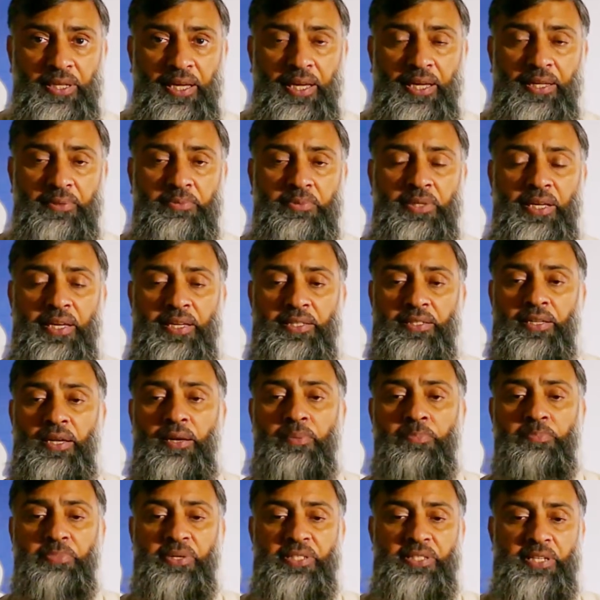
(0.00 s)
And the
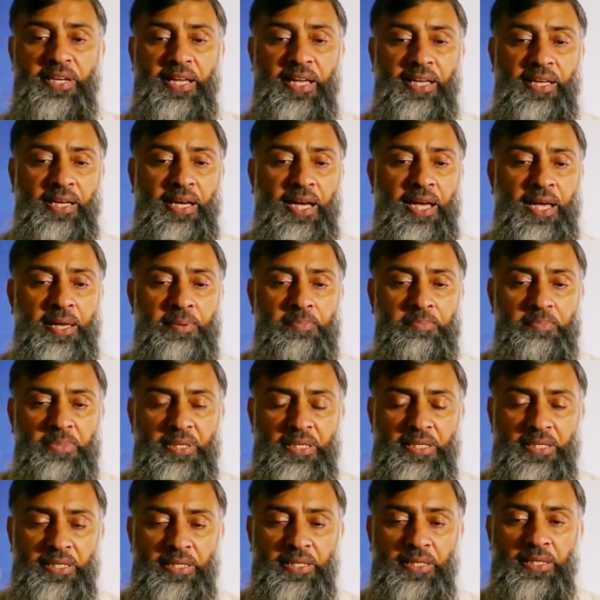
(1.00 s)
example like I am
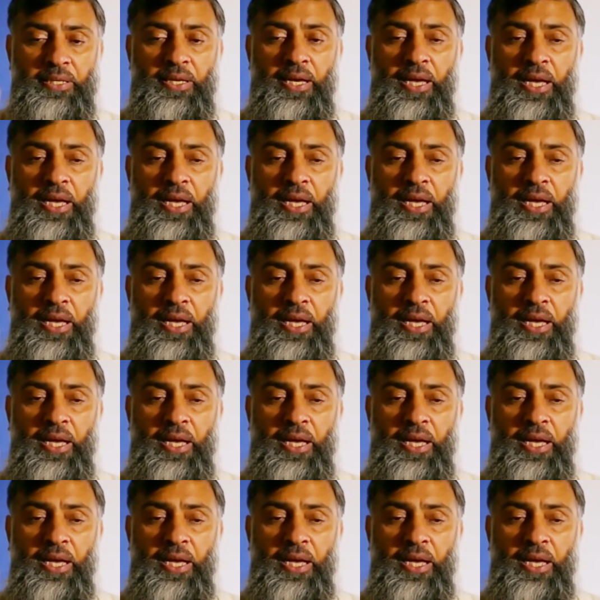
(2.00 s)
busy,